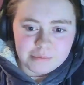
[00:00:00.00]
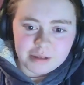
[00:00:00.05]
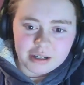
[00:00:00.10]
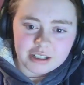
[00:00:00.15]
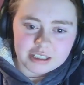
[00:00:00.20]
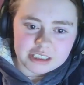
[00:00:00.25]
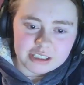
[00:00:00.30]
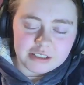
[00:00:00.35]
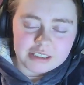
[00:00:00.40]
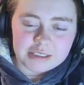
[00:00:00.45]
But
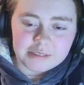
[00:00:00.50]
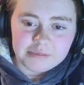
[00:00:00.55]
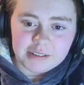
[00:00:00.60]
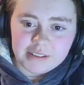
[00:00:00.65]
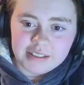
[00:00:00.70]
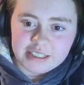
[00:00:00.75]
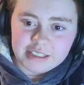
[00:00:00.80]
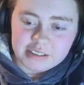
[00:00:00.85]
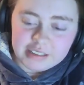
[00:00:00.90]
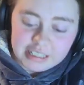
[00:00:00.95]
also it's a
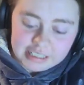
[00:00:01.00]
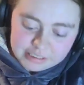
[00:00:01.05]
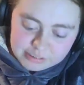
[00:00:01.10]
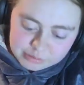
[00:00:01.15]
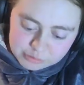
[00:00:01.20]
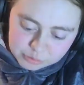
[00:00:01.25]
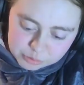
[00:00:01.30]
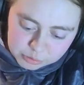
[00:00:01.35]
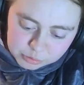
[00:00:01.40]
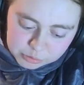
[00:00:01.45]
very like,
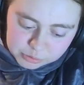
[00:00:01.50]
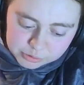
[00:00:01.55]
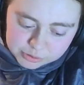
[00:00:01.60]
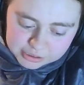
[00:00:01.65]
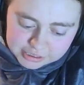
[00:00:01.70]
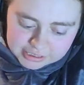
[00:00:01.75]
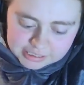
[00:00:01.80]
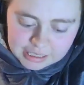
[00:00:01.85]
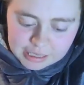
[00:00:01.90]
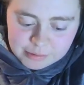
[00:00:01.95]

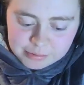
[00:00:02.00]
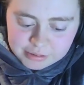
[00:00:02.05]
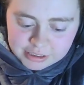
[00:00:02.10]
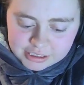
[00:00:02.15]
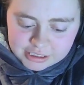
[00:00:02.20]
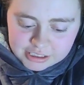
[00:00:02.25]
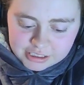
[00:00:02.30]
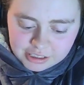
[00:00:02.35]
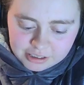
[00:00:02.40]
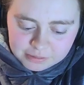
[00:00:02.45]
old
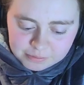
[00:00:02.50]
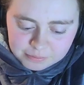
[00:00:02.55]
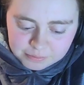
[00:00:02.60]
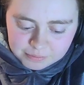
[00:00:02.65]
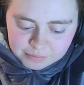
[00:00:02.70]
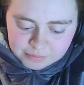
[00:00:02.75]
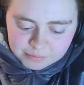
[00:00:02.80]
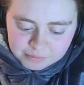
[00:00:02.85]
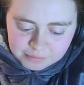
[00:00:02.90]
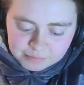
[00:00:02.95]
library, so
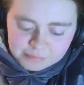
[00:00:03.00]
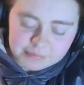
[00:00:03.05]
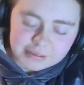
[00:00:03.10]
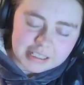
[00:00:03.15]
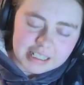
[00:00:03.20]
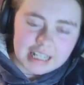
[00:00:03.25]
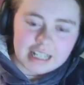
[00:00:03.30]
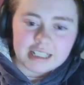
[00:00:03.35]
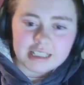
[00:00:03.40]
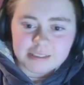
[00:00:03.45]

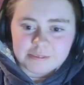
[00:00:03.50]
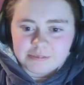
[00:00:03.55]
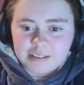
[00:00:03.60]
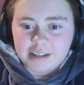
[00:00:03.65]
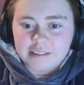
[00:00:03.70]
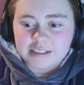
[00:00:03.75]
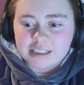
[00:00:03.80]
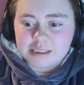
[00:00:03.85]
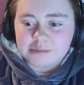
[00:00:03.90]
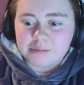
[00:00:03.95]
but yeah,
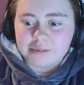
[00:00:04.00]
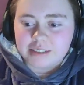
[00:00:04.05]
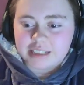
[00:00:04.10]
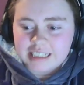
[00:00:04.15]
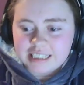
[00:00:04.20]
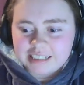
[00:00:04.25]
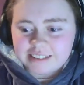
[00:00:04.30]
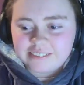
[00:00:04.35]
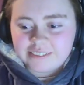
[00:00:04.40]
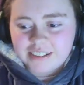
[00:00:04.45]
very
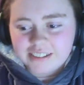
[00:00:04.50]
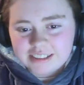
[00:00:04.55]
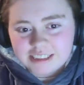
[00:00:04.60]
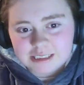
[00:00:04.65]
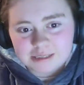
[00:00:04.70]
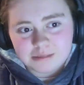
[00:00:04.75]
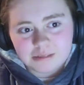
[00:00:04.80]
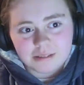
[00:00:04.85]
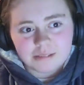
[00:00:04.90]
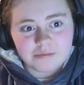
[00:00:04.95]
spooky,
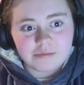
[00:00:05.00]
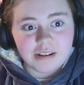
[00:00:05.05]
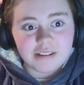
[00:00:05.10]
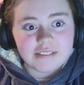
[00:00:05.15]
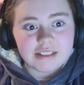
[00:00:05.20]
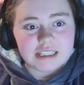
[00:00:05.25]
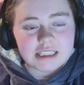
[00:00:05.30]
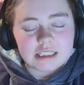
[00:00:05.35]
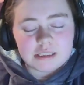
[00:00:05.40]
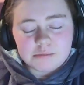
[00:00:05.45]
very
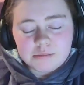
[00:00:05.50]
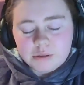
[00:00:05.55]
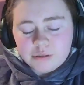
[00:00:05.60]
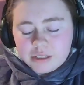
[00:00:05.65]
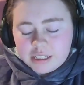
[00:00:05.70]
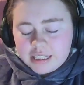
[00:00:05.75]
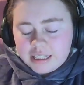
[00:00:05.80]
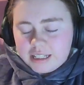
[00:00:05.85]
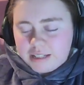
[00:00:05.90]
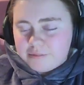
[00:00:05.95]
very
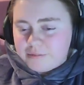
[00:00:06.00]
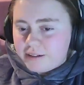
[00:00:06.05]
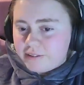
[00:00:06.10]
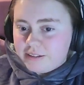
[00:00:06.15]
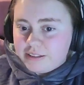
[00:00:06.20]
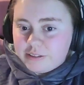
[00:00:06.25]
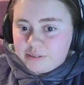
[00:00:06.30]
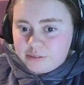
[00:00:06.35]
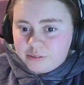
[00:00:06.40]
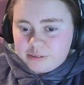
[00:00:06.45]
spooky,
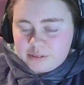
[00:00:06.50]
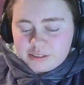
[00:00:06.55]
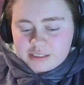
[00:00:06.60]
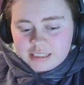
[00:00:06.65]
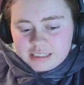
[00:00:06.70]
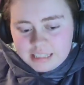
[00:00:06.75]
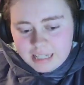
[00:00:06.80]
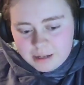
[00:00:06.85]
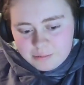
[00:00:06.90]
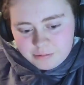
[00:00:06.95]
very old
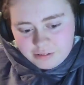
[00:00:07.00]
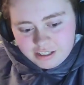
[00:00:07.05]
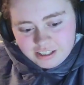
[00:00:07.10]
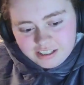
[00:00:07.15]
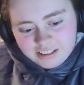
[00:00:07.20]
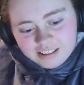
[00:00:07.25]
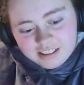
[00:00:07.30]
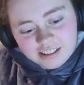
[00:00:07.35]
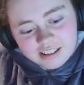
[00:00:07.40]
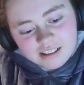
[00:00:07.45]

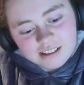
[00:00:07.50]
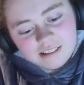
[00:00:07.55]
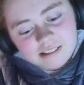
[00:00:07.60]
library.